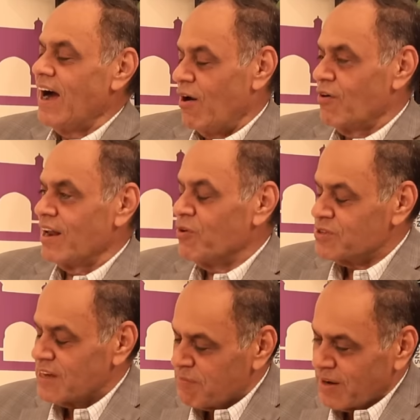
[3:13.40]
How did I
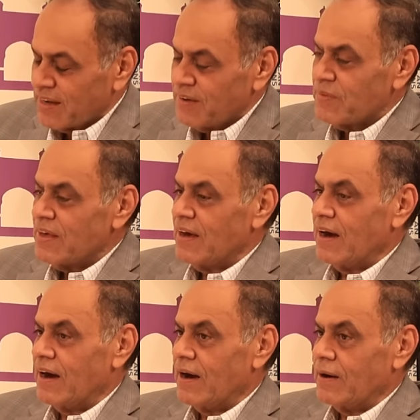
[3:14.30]
lose that money?
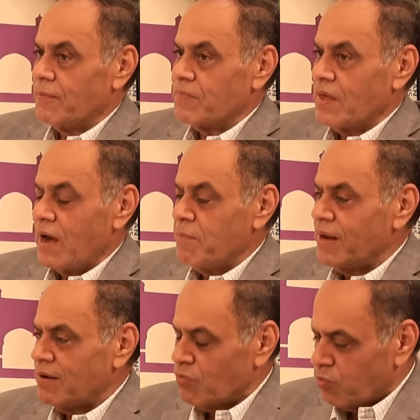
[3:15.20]
I
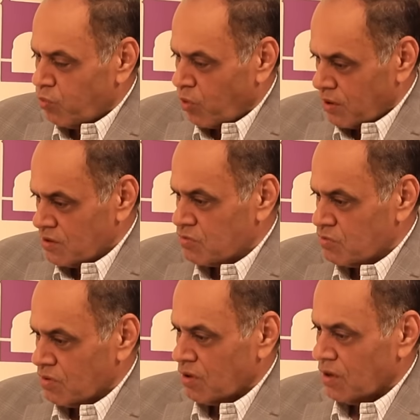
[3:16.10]
made what
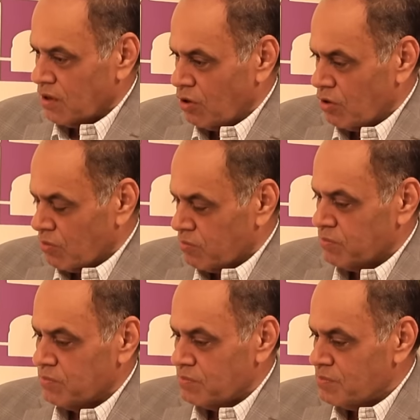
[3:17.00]
is, you know,
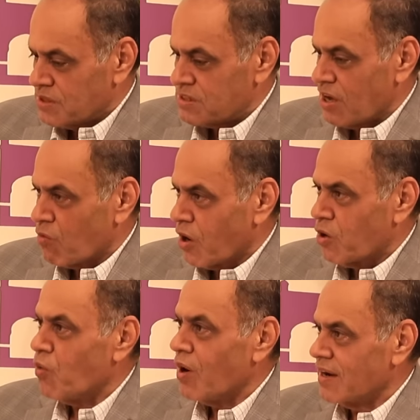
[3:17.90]
mistake
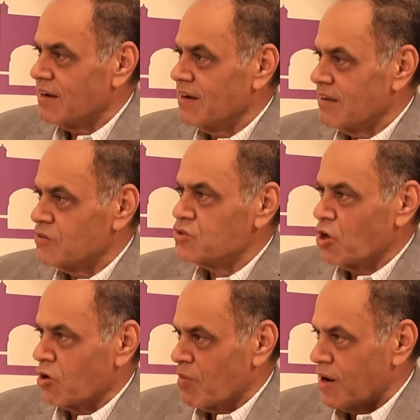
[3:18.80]
101 in the
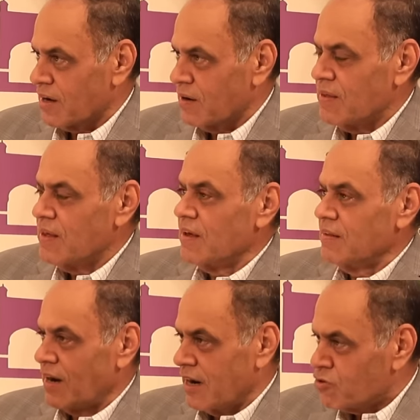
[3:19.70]
stock market,
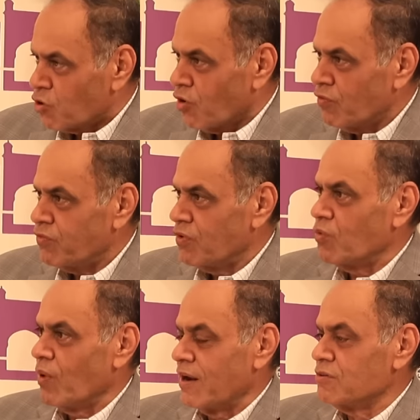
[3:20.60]
that I drove
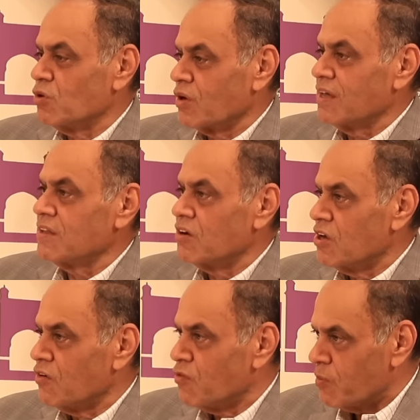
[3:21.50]
while I was looking in the
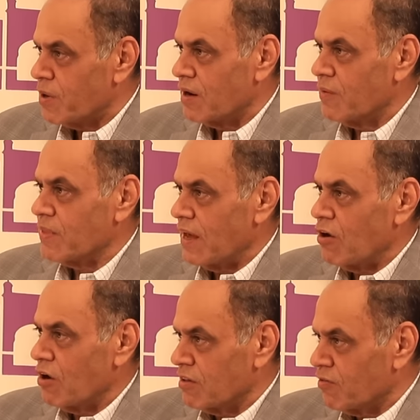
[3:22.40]
rear view mirror and
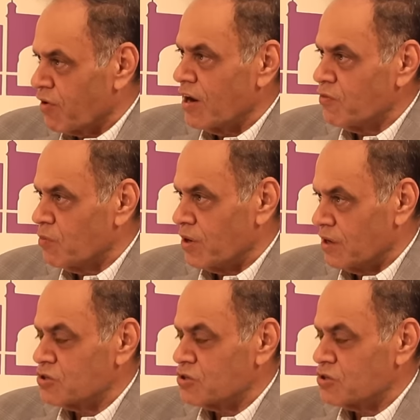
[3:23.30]
not in the front view mirror.